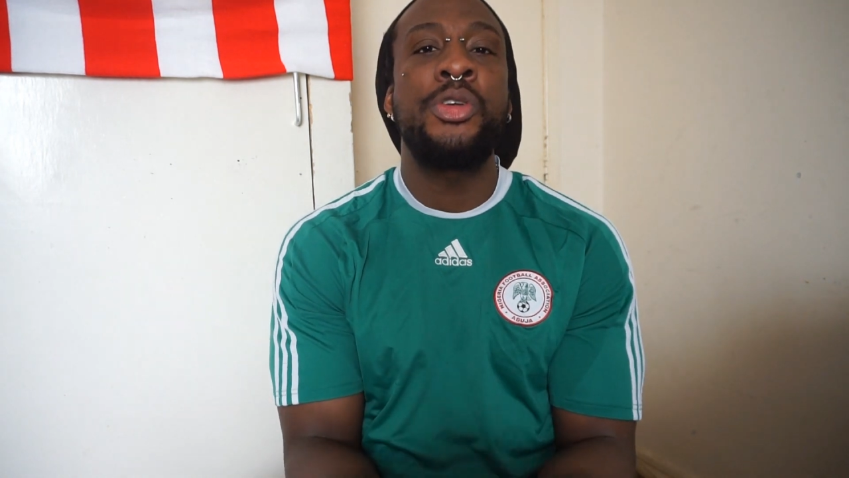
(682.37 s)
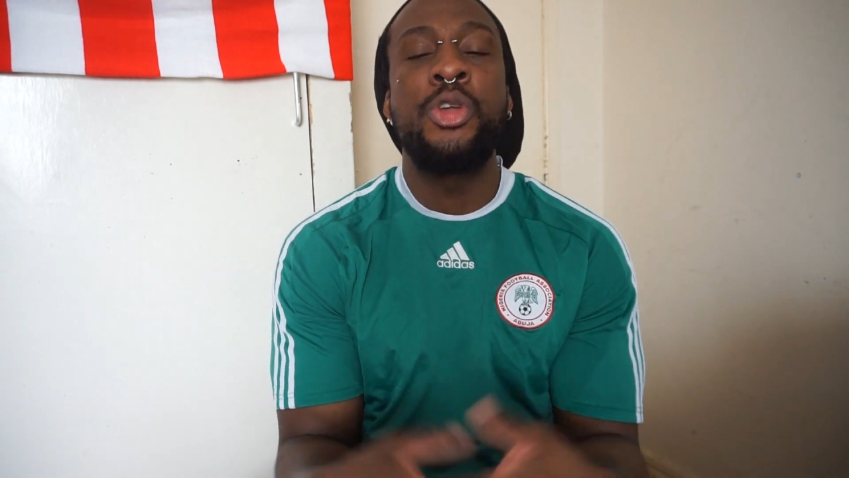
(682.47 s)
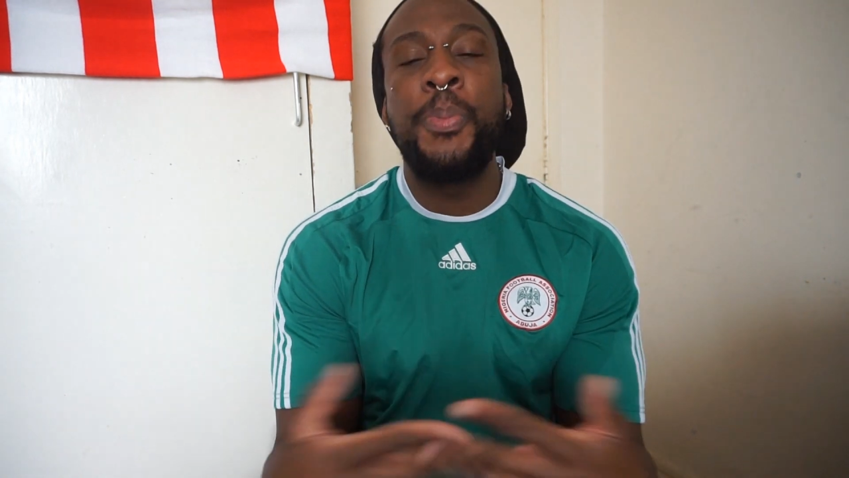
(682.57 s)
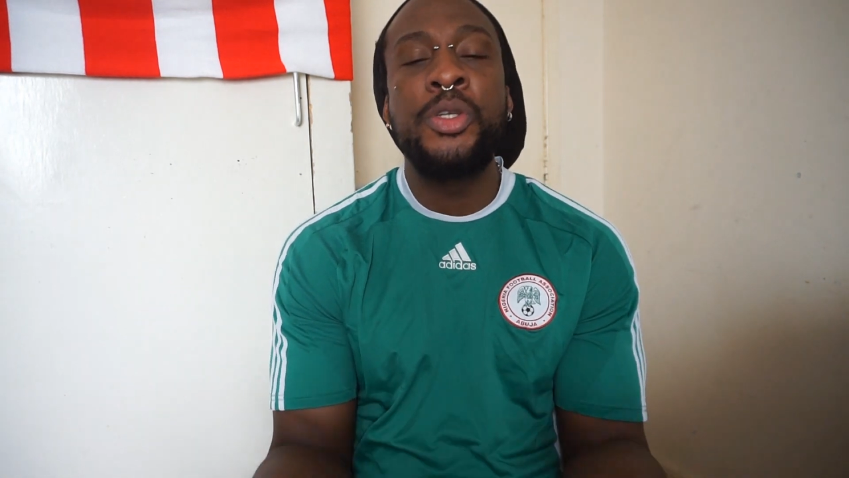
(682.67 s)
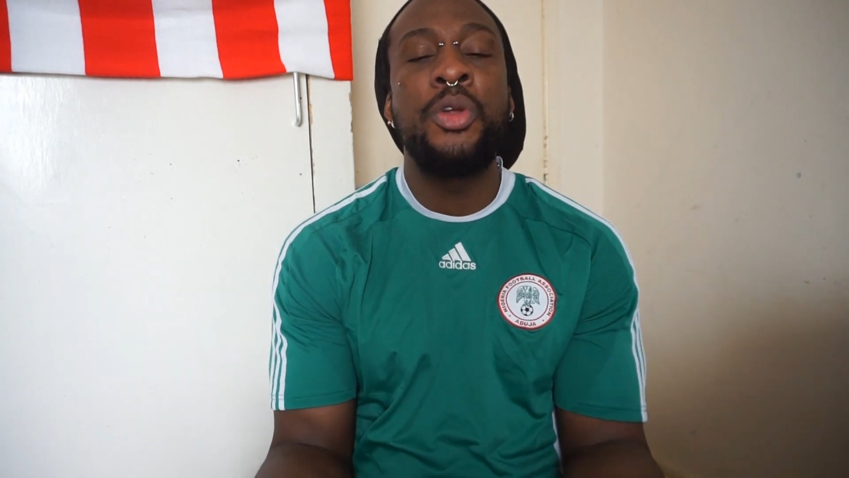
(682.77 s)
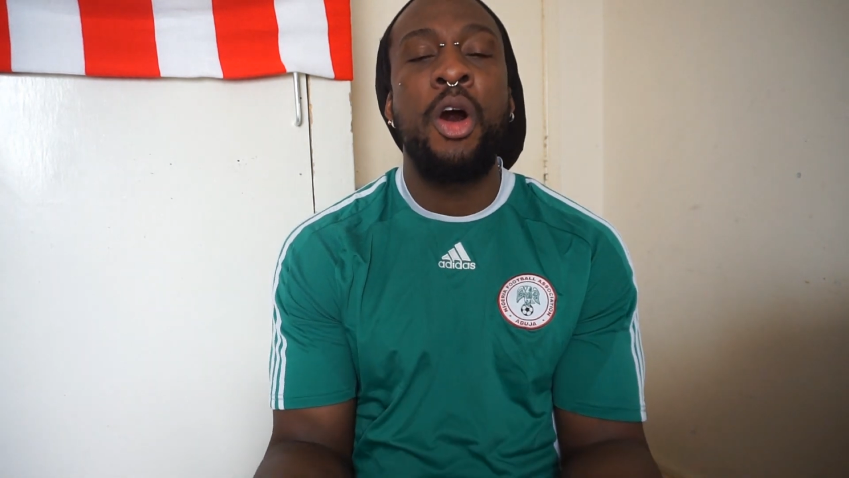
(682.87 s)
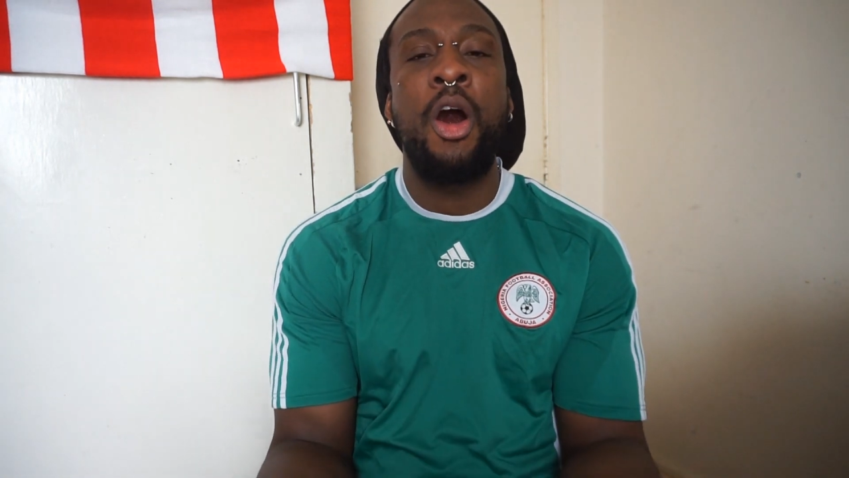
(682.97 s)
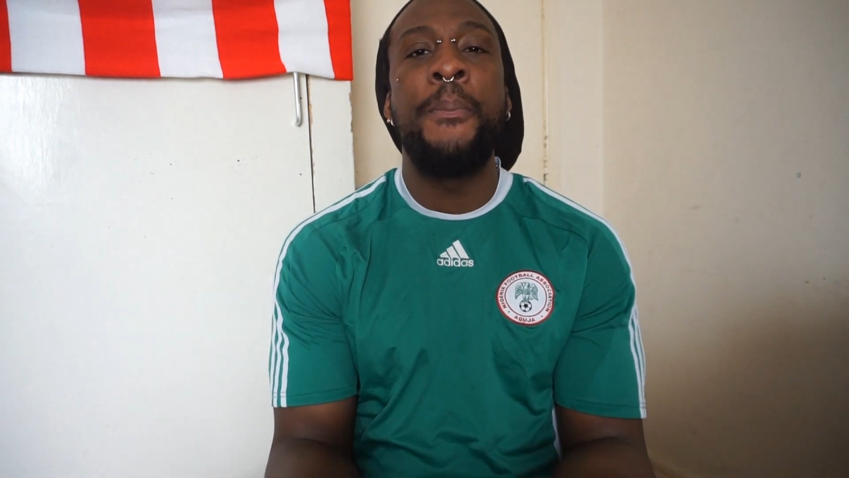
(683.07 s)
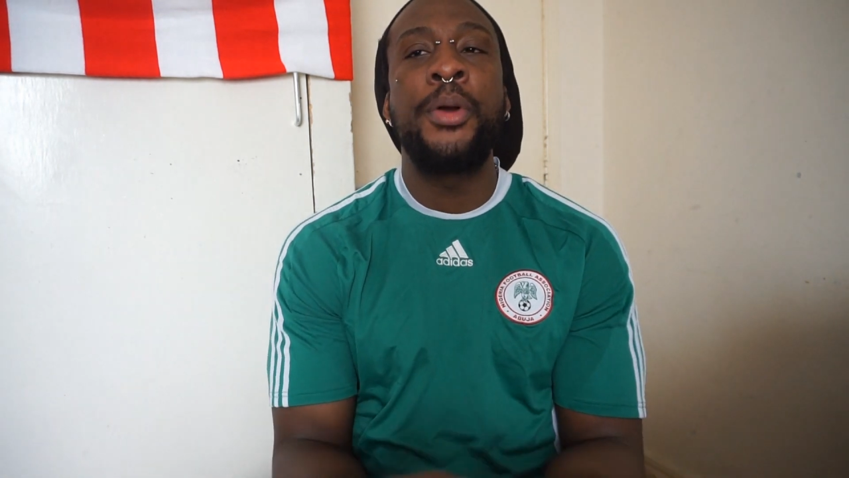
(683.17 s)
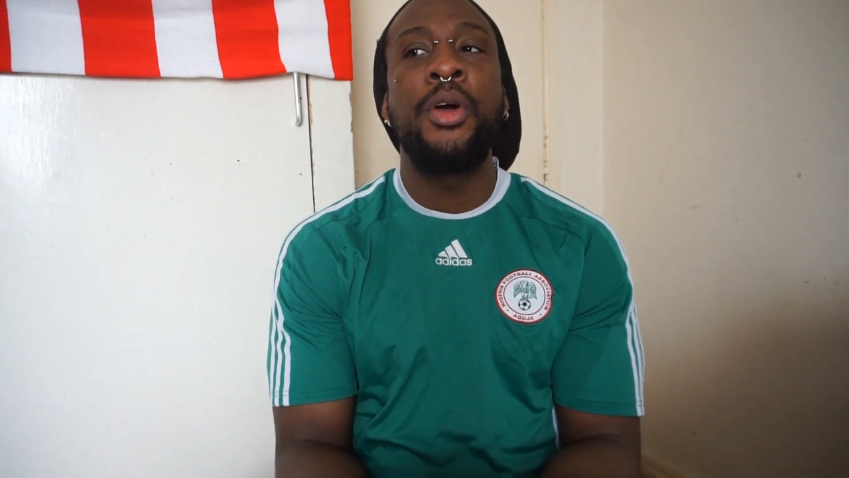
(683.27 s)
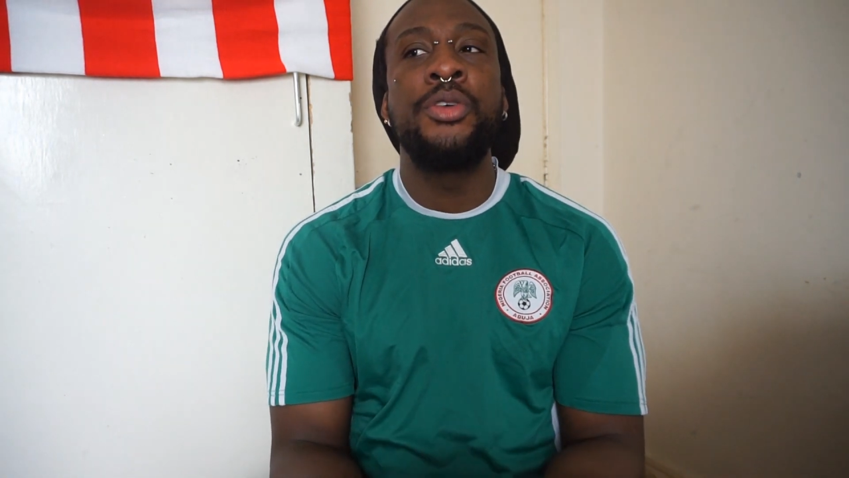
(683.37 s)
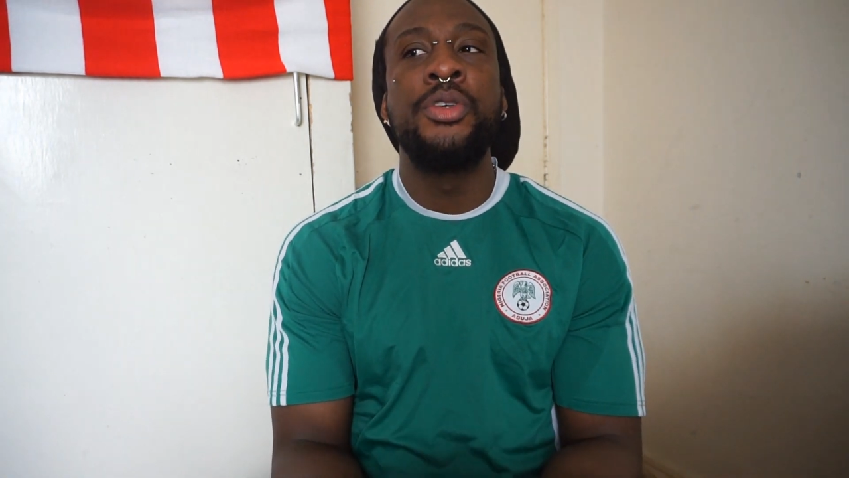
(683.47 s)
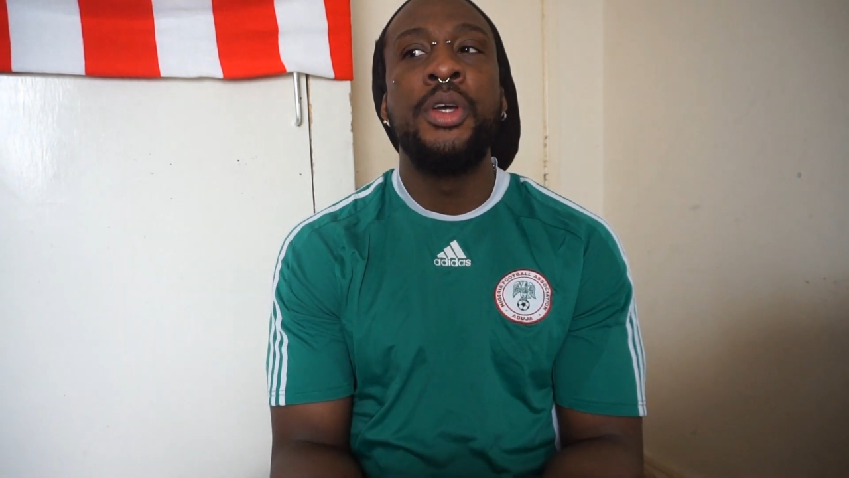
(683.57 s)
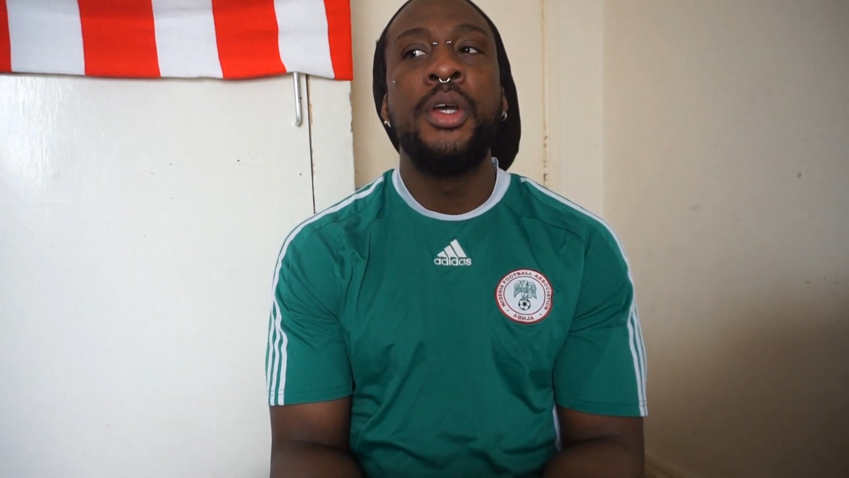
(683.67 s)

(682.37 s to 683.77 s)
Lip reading: stupid you lot are, because